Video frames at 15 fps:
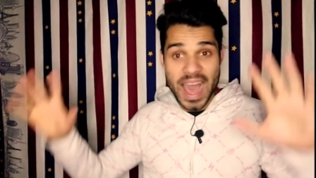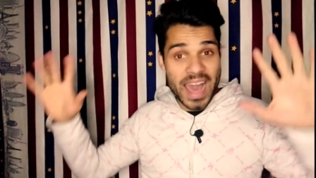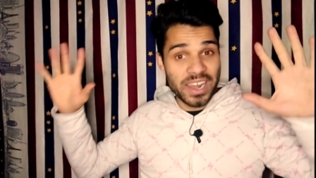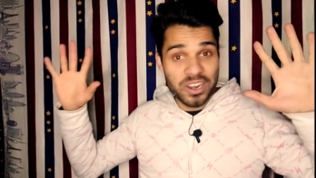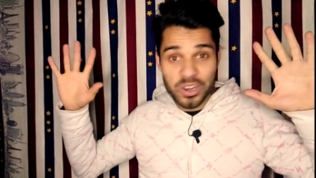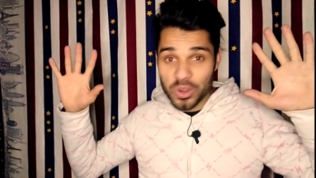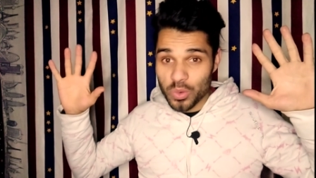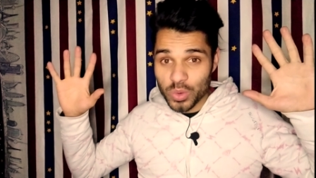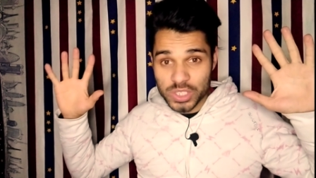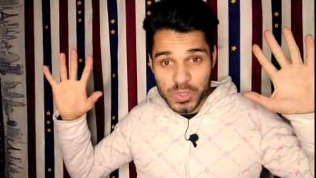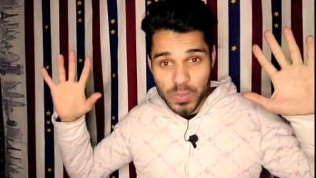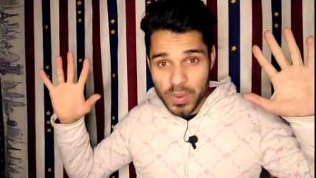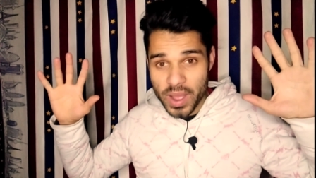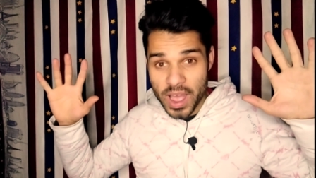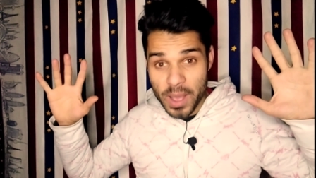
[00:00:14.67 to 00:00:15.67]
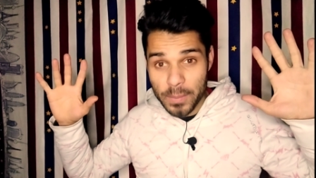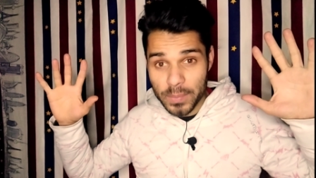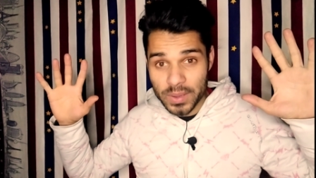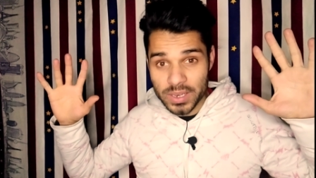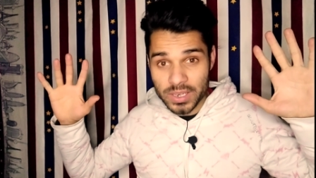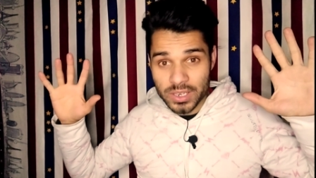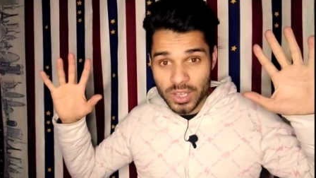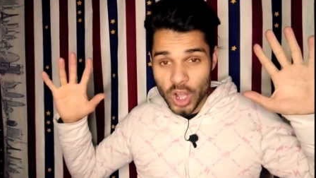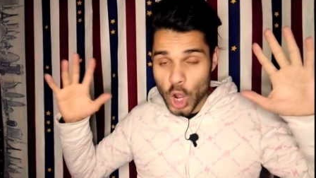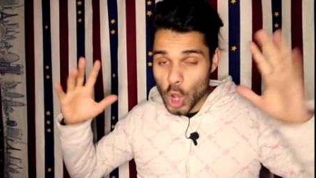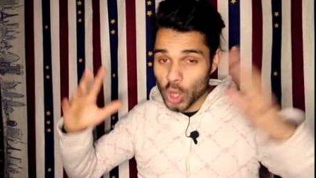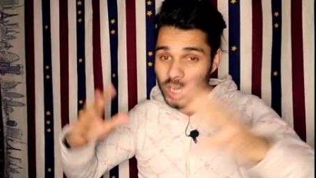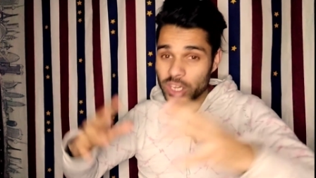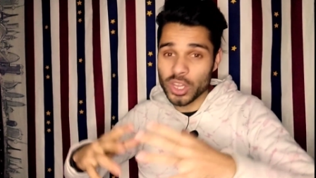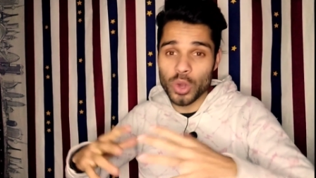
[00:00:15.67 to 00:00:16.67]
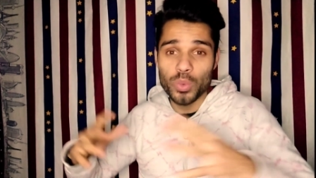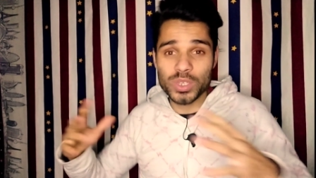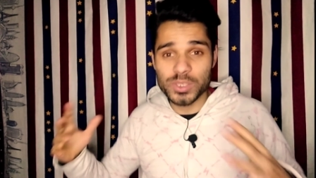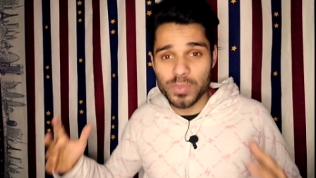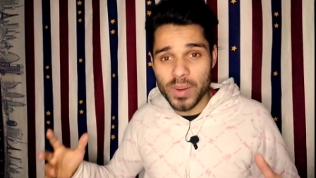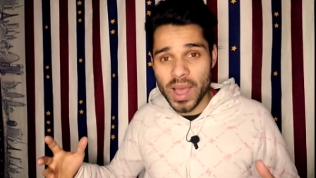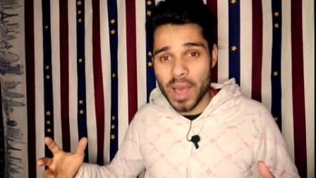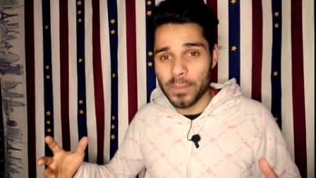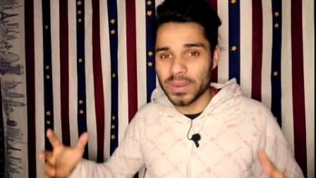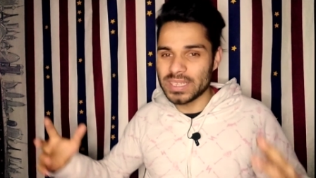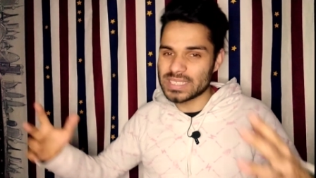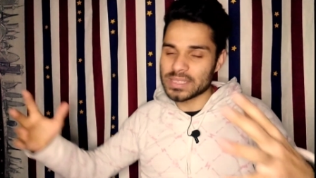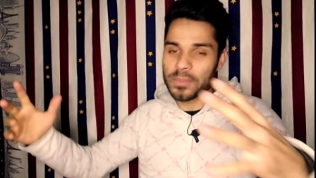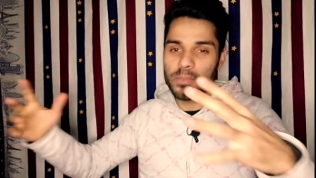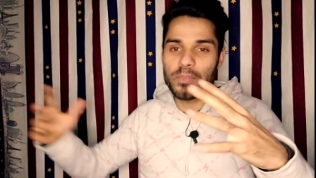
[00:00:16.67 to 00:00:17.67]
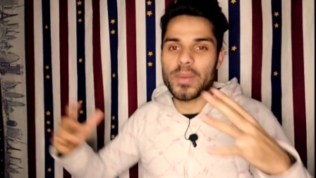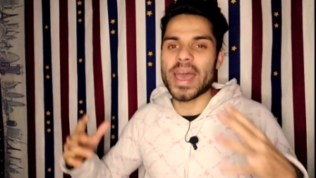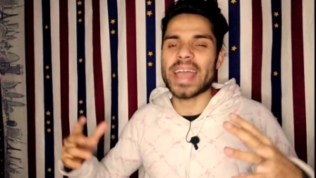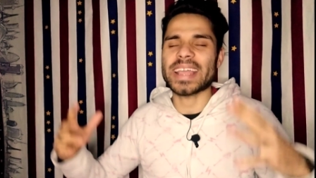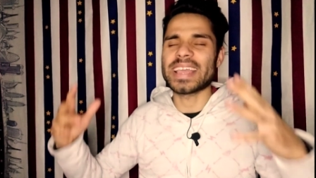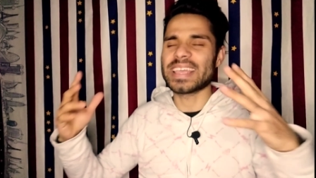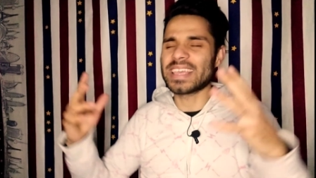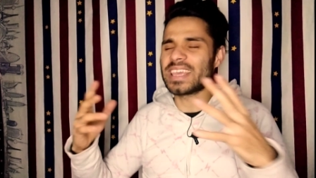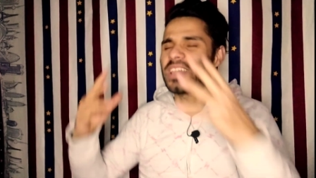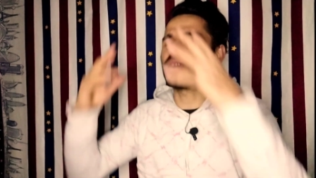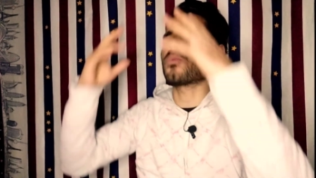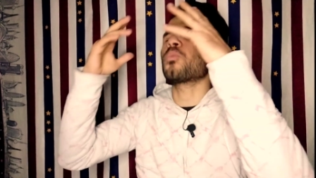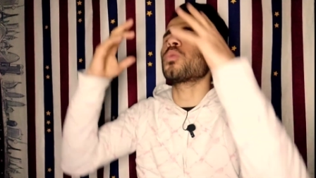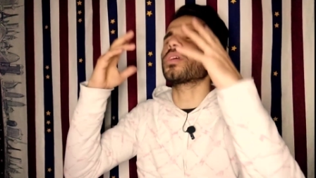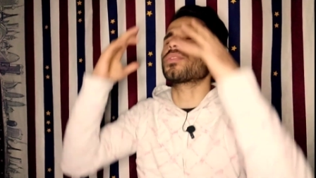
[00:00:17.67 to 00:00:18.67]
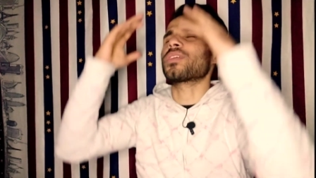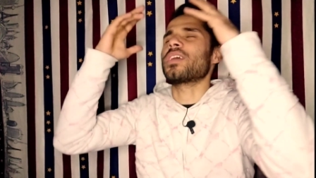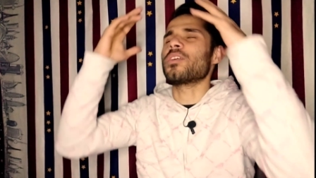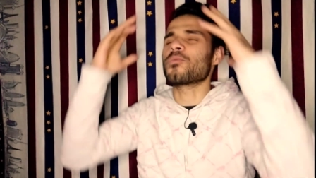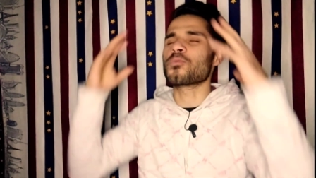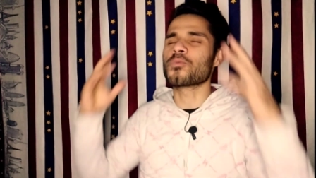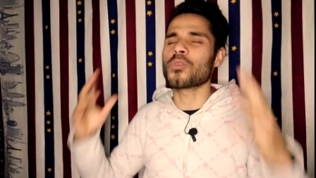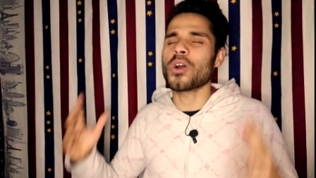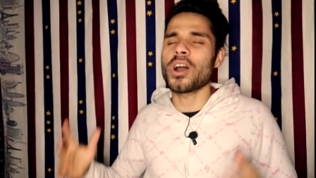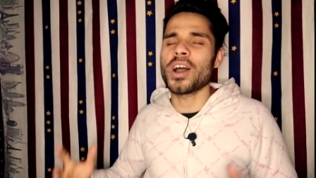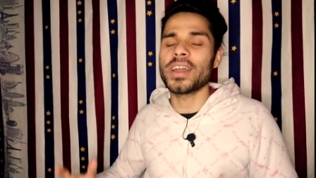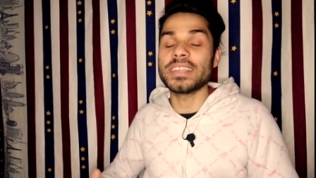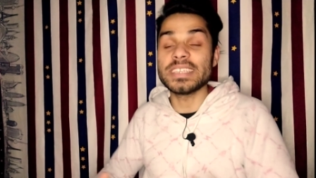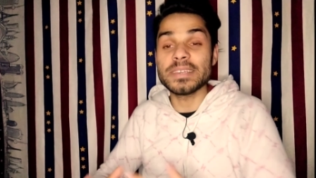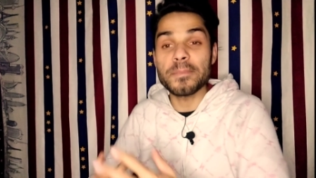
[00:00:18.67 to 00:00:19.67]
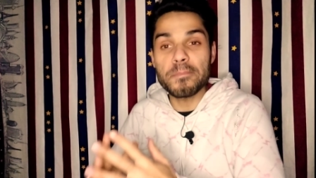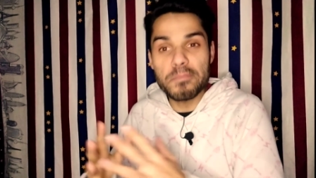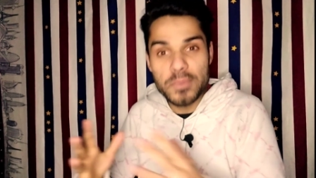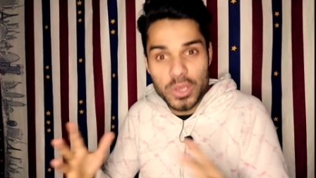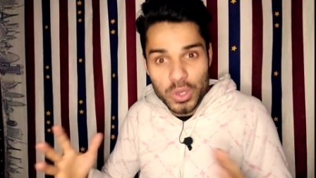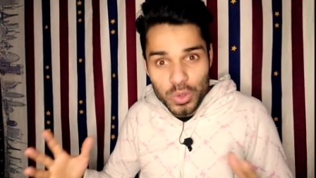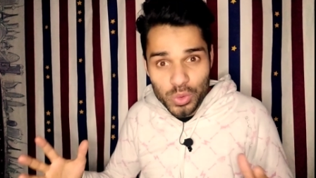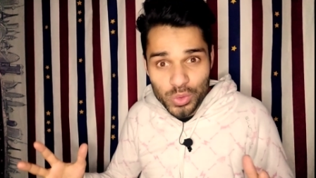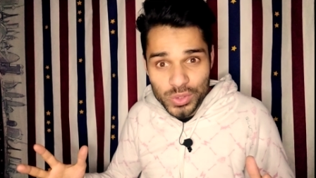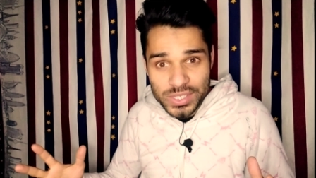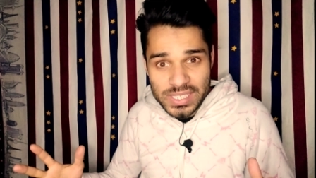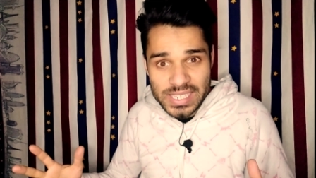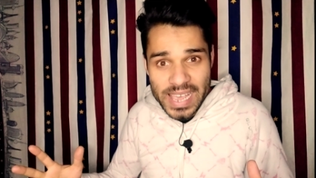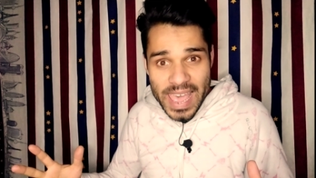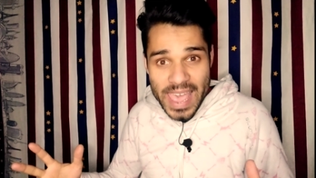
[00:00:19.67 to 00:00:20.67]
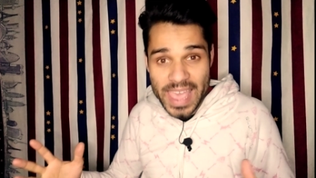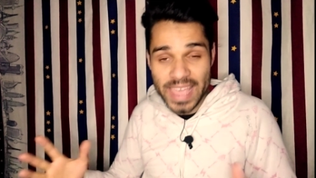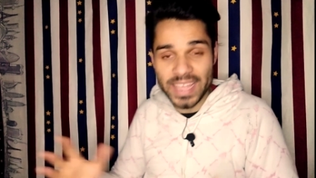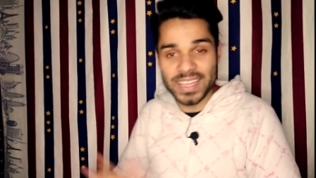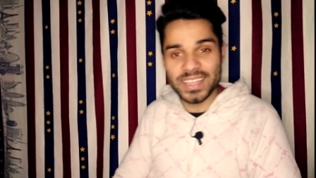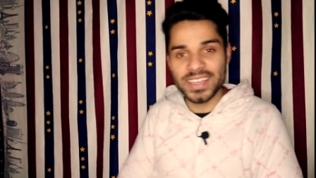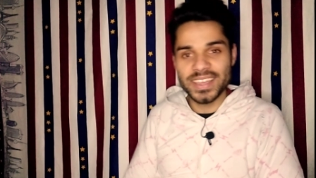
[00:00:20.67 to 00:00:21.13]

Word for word: I don't know what's poppin'. All I know what's poppin' is I'm back again with the Iranian music.